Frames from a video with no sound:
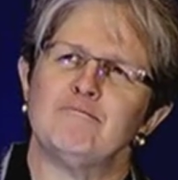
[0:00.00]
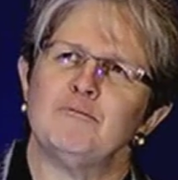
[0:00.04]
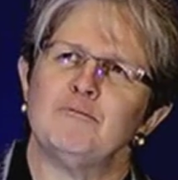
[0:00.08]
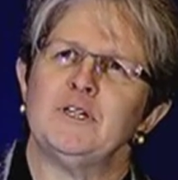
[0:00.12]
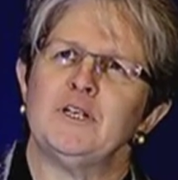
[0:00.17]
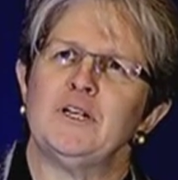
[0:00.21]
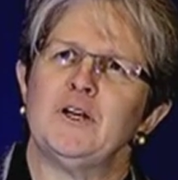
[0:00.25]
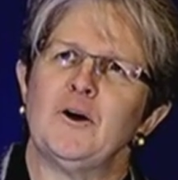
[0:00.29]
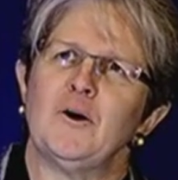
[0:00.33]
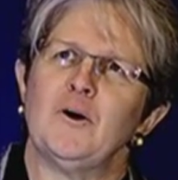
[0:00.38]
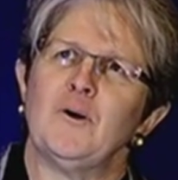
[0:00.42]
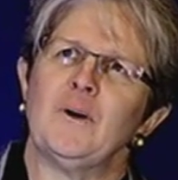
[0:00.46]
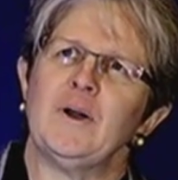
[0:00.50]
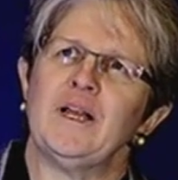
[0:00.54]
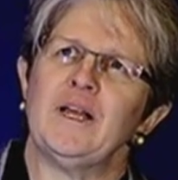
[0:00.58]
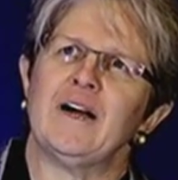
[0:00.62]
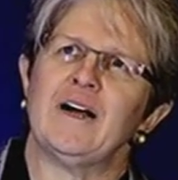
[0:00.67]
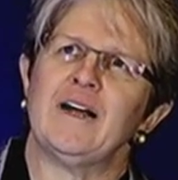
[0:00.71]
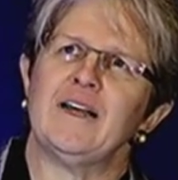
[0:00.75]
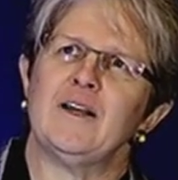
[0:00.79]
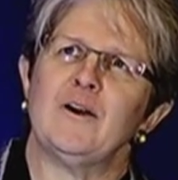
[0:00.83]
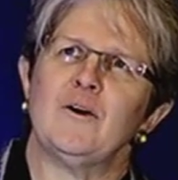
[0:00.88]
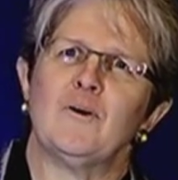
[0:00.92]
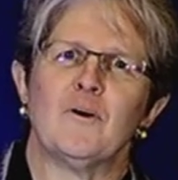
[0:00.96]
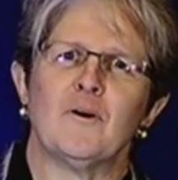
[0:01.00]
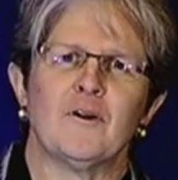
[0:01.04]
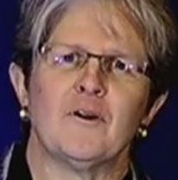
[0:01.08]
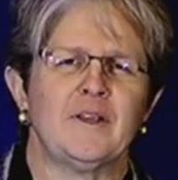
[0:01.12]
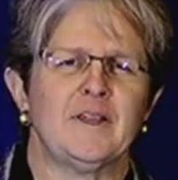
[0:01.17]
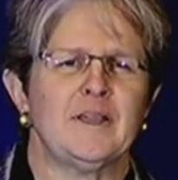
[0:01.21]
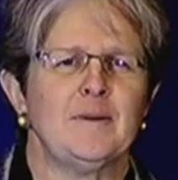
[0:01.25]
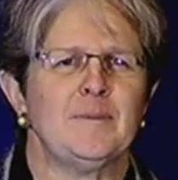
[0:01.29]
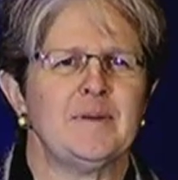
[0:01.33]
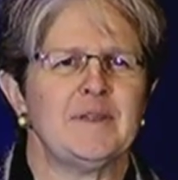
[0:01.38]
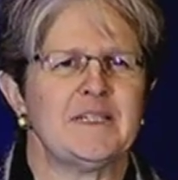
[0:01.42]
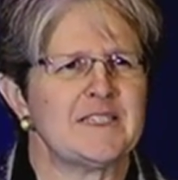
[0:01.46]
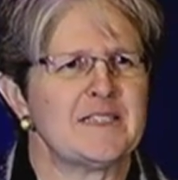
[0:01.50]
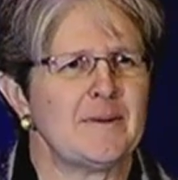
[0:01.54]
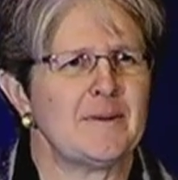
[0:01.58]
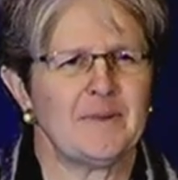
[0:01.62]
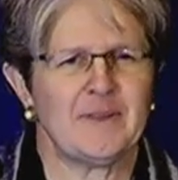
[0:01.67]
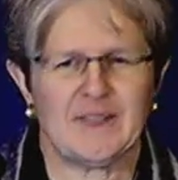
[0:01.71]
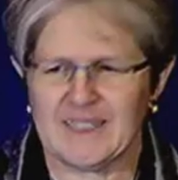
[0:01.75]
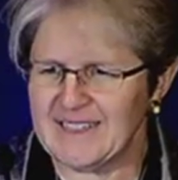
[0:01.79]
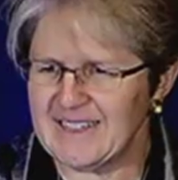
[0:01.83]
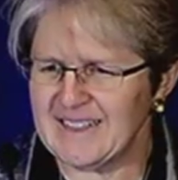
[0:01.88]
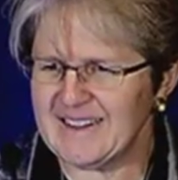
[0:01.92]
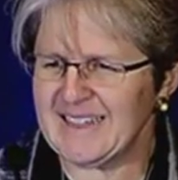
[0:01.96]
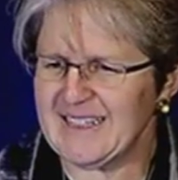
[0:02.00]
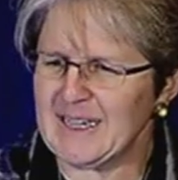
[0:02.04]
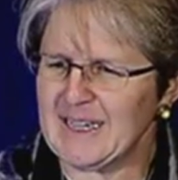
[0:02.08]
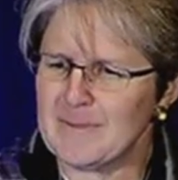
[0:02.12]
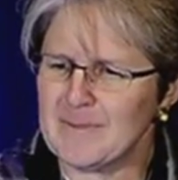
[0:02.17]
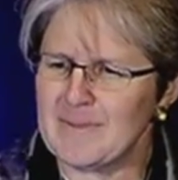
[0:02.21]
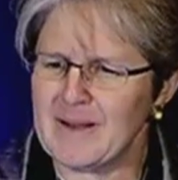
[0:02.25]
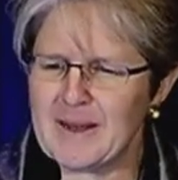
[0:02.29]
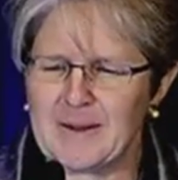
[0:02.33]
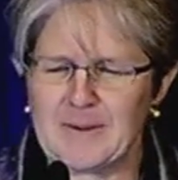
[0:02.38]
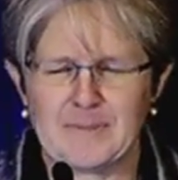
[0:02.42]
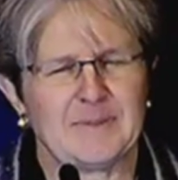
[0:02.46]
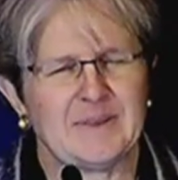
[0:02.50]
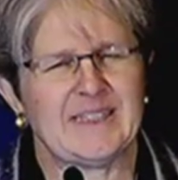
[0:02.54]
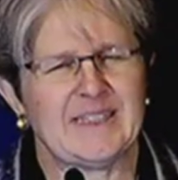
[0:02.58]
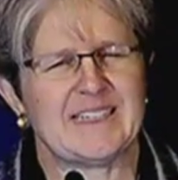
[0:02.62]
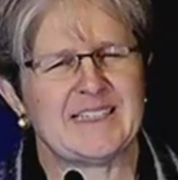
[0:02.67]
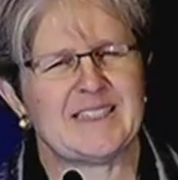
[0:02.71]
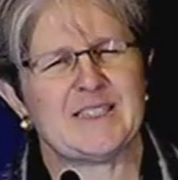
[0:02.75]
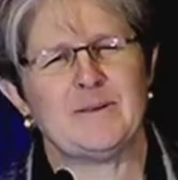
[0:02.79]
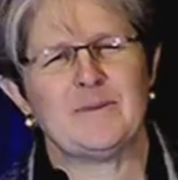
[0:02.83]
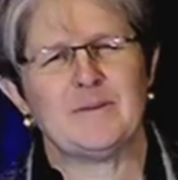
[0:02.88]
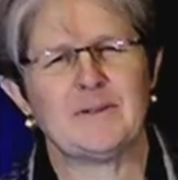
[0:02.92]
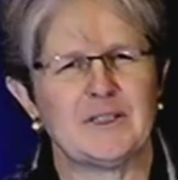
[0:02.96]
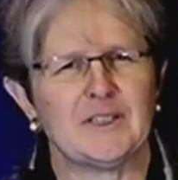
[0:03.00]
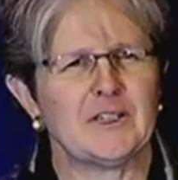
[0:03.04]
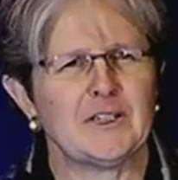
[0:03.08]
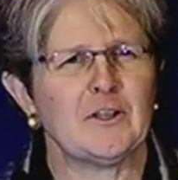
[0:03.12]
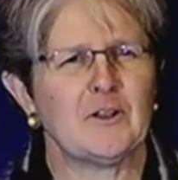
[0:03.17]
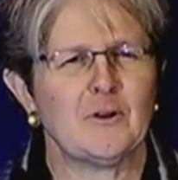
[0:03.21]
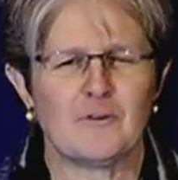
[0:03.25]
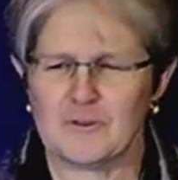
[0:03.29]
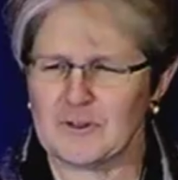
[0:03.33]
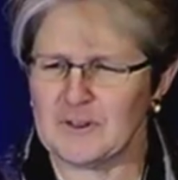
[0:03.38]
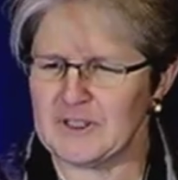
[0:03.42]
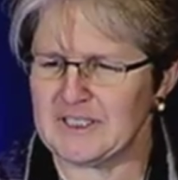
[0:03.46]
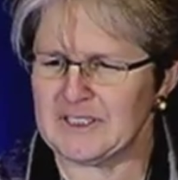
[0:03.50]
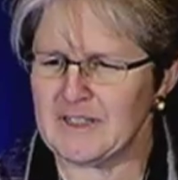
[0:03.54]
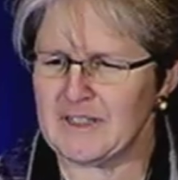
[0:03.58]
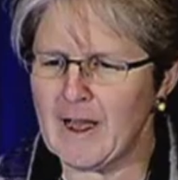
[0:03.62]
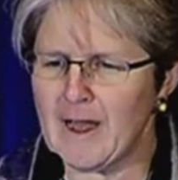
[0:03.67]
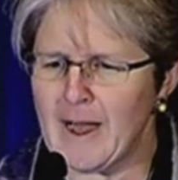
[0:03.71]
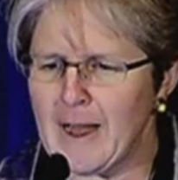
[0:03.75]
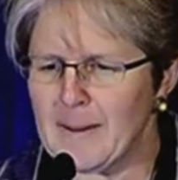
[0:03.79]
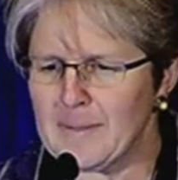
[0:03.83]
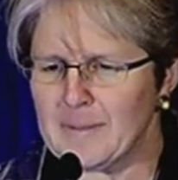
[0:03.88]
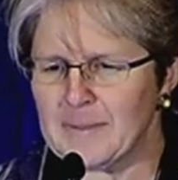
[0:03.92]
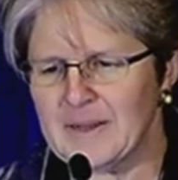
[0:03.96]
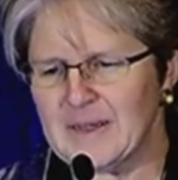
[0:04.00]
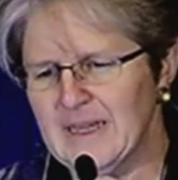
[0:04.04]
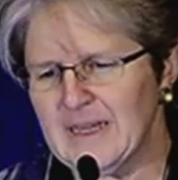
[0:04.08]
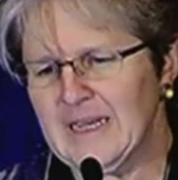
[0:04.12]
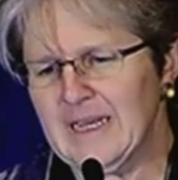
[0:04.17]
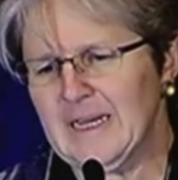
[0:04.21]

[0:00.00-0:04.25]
would OAI ORE be something to think about, but that seemed a little over the top.